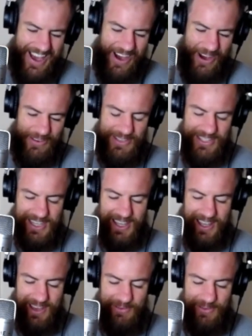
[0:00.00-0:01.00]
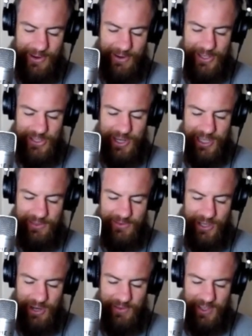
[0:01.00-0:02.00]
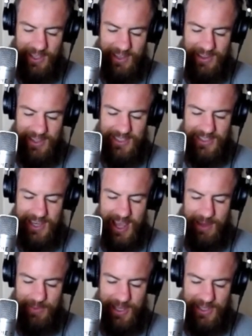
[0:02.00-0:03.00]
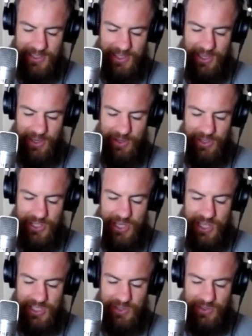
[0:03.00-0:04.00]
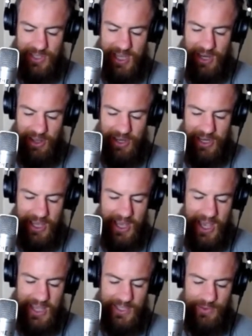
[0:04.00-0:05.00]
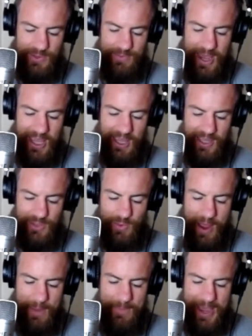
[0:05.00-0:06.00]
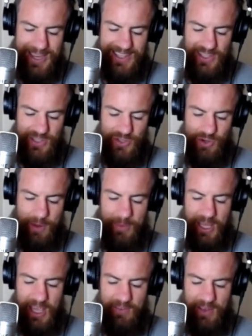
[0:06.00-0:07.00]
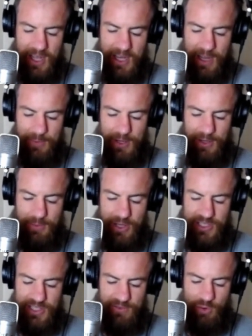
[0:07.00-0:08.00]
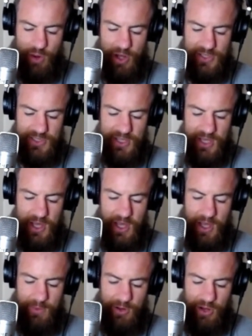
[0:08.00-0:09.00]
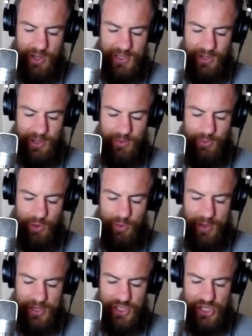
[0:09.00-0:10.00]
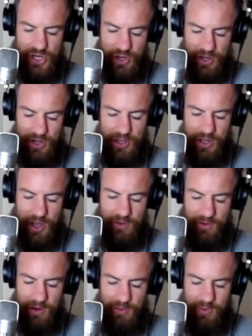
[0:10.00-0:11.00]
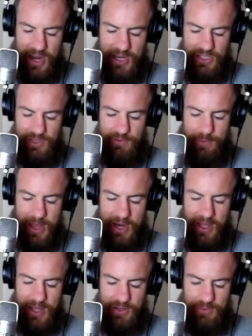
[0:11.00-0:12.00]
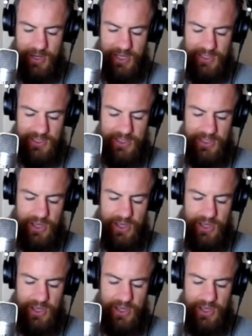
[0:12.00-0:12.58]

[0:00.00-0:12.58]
Obviously, a very attractive trophy, this stag being secured just on daylight as he was making his way back into scrubby cover, accompanied by several hinds. McKay took him with one shot over a range of about 100 metres.